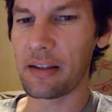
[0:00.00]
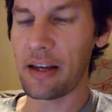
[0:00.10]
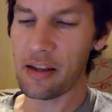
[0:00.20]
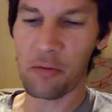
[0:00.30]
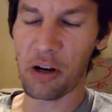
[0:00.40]

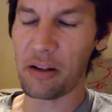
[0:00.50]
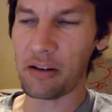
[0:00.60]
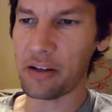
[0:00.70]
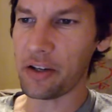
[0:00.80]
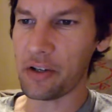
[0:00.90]
And they'll probably
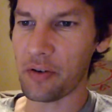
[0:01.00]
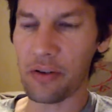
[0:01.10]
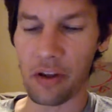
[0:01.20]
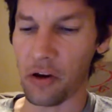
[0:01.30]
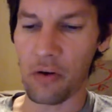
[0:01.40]
look at you and
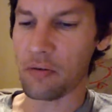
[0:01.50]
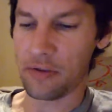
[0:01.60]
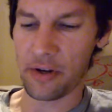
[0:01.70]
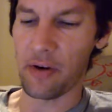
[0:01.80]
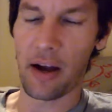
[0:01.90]
think, oh,
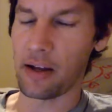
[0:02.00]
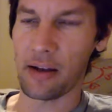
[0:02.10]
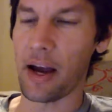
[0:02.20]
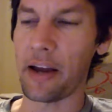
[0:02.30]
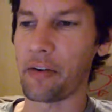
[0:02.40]
you know,
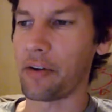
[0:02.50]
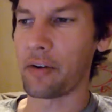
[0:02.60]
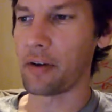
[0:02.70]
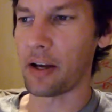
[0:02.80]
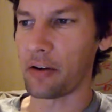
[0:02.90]
I don't
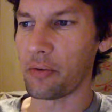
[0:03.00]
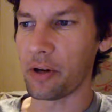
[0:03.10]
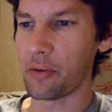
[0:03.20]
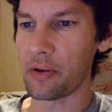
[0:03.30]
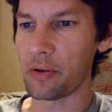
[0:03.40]
know. I don't know what
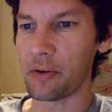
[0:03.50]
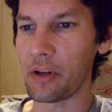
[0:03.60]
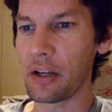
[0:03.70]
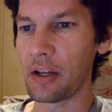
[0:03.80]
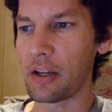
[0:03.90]
I would do.
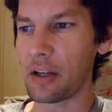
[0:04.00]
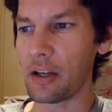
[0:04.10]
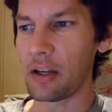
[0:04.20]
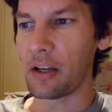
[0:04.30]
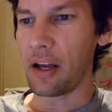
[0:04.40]

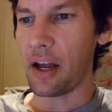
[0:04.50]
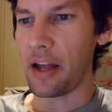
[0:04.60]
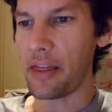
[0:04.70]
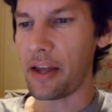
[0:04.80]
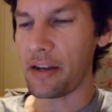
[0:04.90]

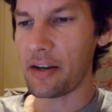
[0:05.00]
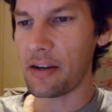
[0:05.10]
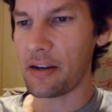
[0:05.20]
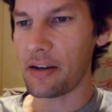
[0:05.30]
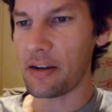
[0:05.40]
And
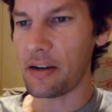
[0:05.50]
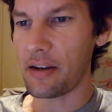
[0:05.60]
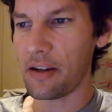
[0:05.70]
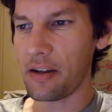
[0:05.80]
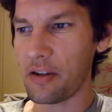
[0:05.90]
then
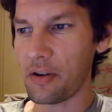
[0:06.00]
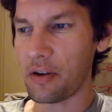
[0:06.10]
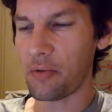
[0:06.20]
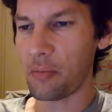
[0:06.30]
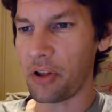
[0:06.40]
you
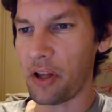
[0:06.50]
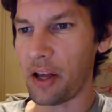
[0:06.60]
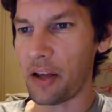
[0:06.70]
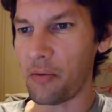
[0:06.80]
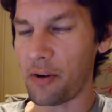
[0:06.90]
can
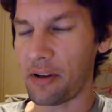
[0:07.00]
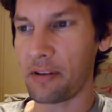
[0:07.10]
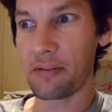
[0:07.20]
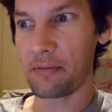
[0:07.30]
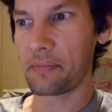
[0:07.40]
reply,
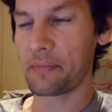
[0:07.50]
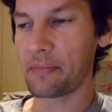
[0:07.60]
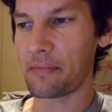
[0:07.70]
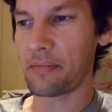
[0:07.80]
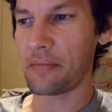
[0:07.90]
well,
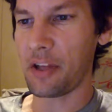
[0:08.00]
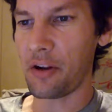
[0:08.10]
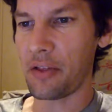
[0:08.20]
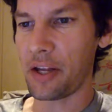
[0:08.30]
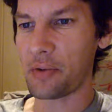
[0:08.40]
you
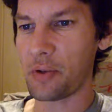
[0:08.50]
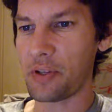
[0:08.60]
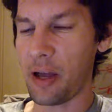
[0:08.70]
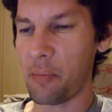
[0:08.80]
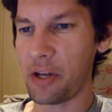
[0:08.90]
know, that's what's
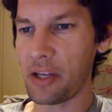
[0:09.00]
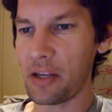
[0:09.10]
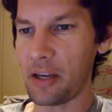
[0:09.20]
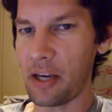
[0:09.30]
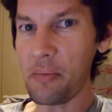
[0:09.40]
happening
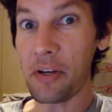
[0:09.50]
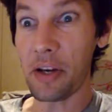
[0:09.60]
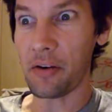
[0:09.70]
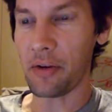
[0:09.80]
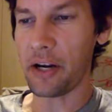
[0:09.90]
in Cape
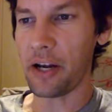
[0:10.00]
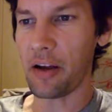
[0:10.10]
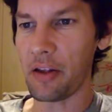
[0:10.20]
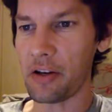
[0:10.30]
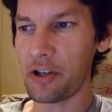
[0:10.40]
Town right
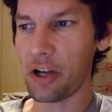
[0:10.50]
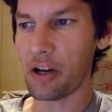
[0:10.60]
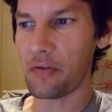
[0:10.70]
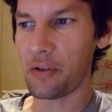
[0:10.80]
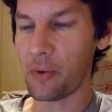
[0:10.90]
now. They shut
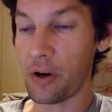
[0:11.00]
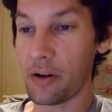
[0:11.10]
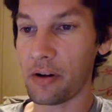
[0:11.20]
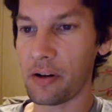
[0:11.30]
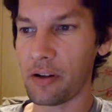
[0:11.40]
off the
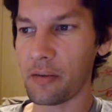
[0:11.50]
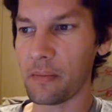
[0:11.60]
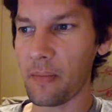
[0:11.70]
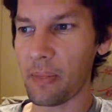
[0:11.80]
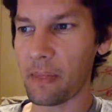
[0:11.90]
water.
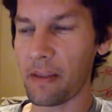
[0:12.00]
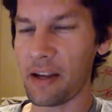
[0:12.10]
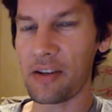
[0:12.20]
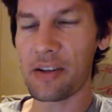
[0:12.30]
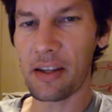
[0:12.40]

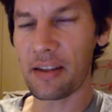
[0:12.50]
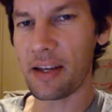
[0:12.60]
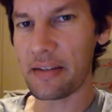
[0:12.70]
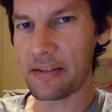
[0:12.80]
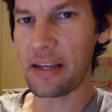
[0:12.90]
And just let
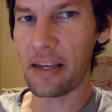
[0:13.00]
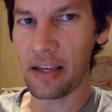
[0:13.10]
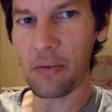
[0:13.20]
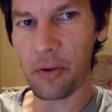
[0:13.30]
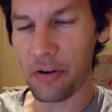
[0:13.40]
that sink
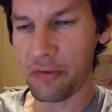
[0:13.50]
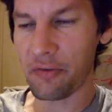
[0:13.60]
in with your